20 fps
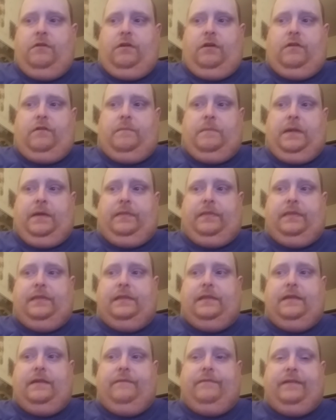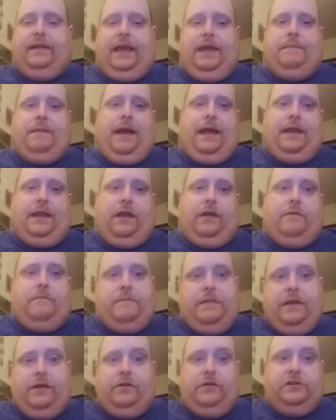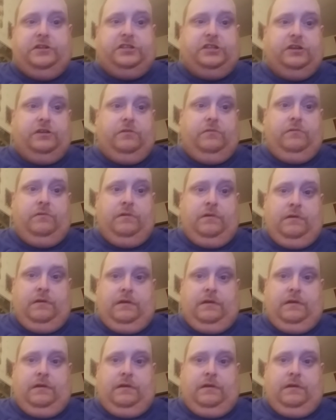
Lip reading: I mean, if the game had another minute or two,